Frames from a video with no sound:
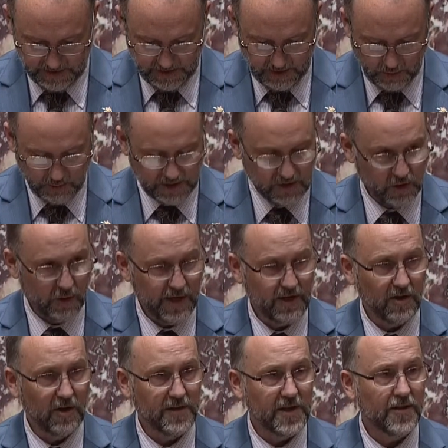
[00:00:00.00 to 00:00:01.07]
you know, we join
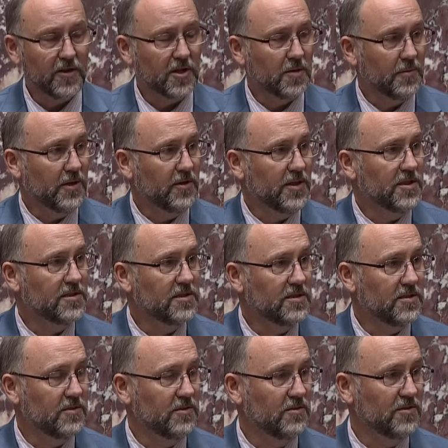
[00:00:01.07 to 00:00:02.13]
all the other communities
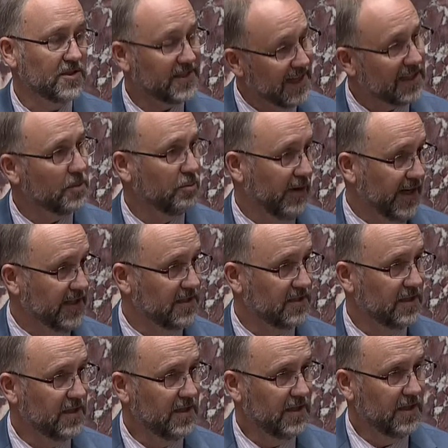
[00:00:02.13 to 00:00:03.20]
to celebrate
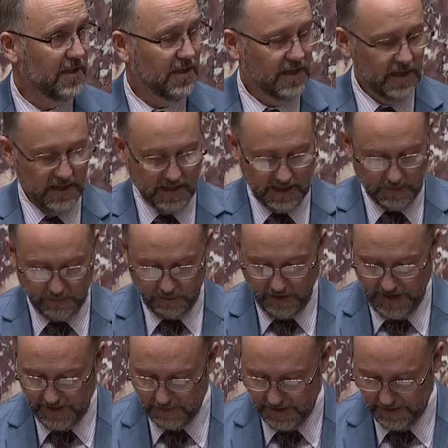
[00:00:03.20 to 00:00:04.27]

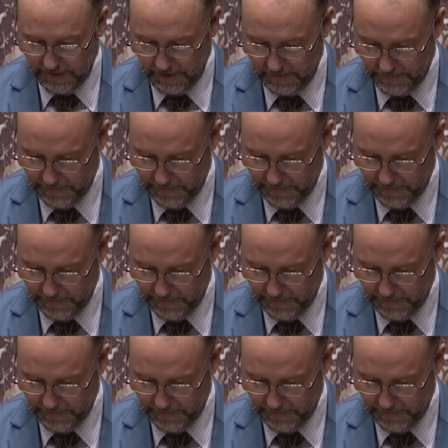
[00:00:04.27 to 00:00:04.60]
Pride Month.